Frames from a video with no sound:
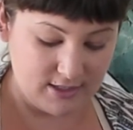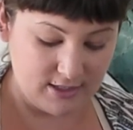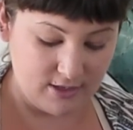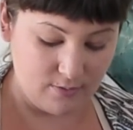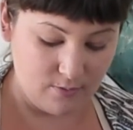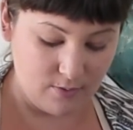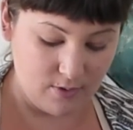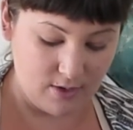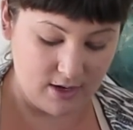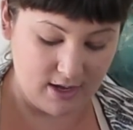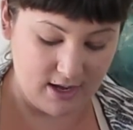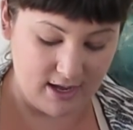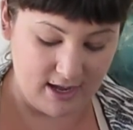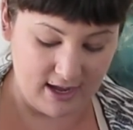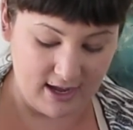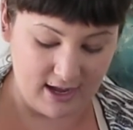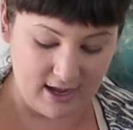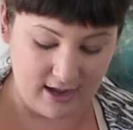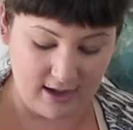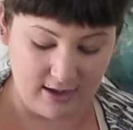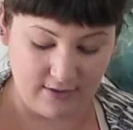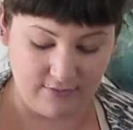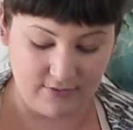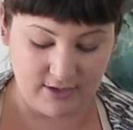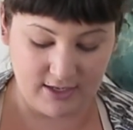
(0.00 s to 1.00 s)
So what I
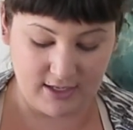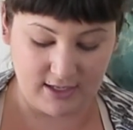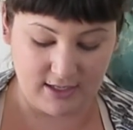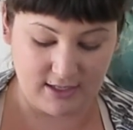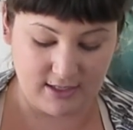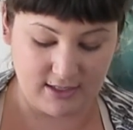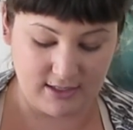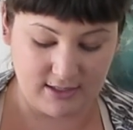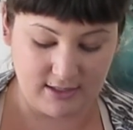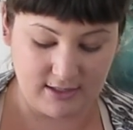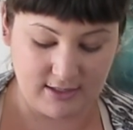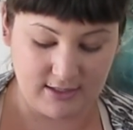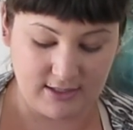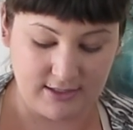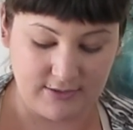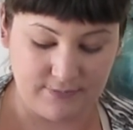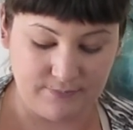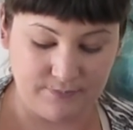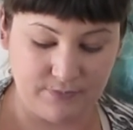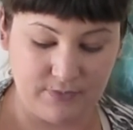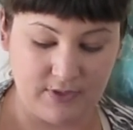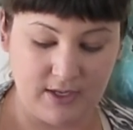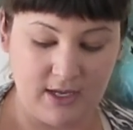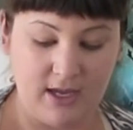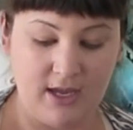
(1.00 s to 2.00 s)
have is,
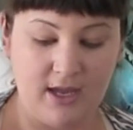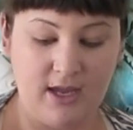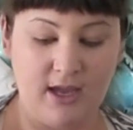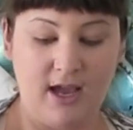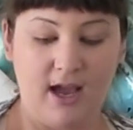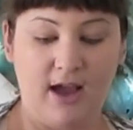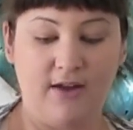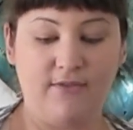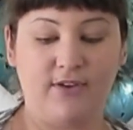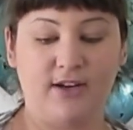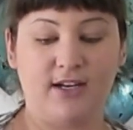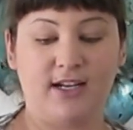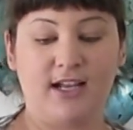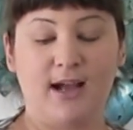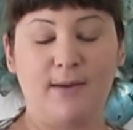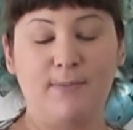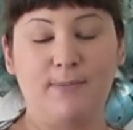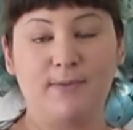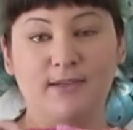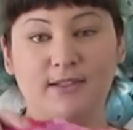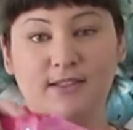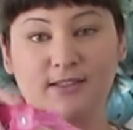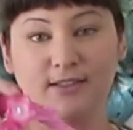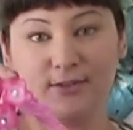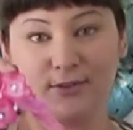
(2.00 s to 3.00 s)
I've got a
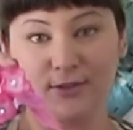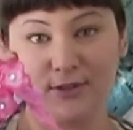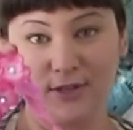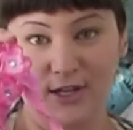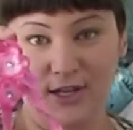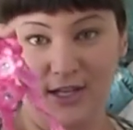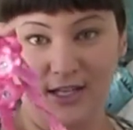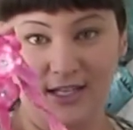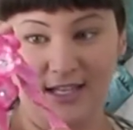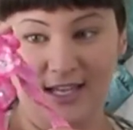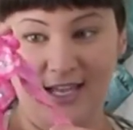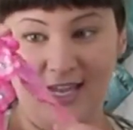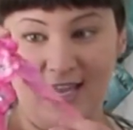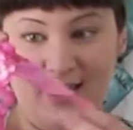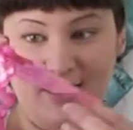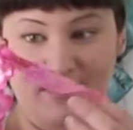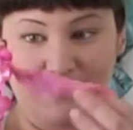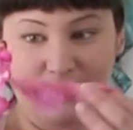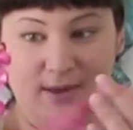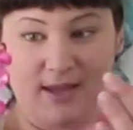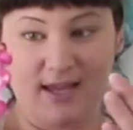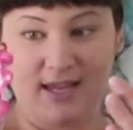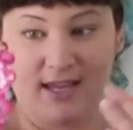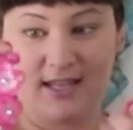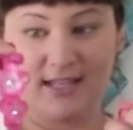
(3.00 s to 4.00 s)
couple of little girly
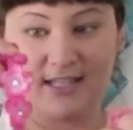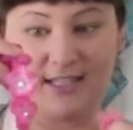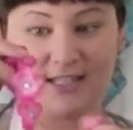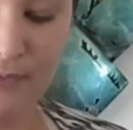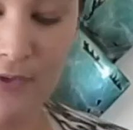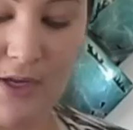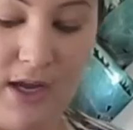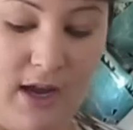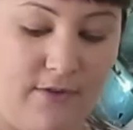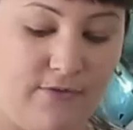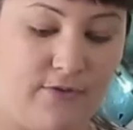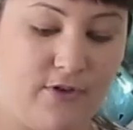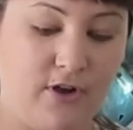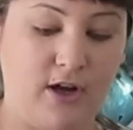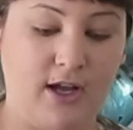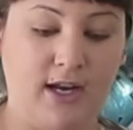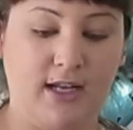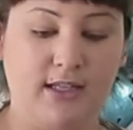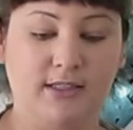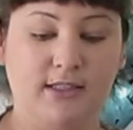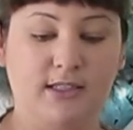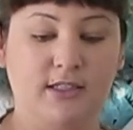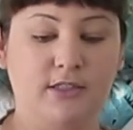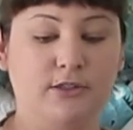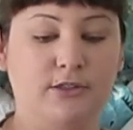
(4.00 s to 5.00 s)
headbands. I've
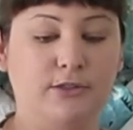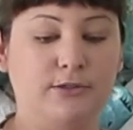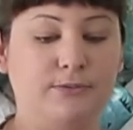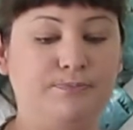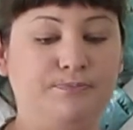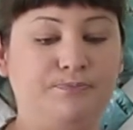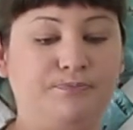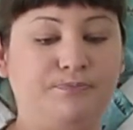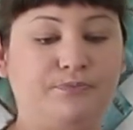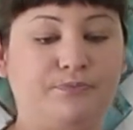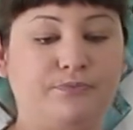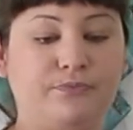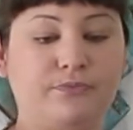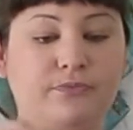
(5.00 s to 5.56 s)
got a little